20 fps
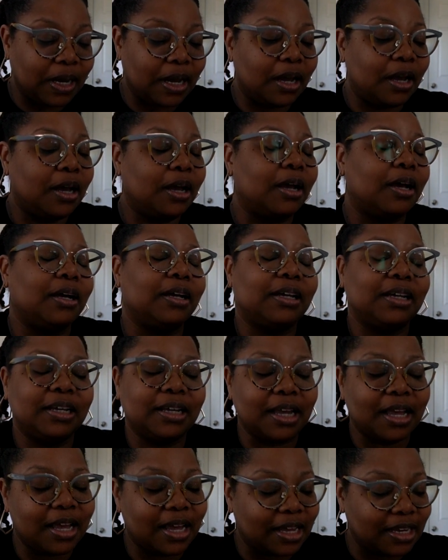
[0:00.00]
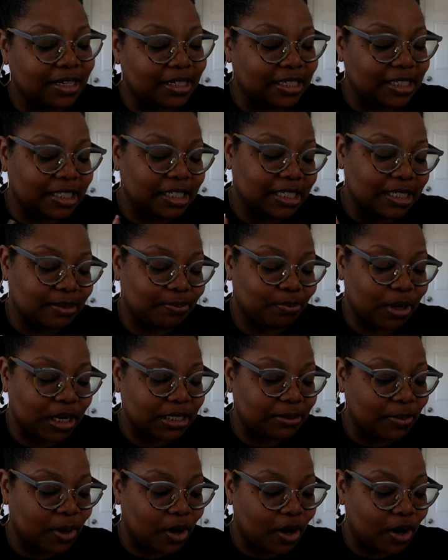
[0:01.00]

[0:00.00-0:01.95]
Oh, God, this just breaks my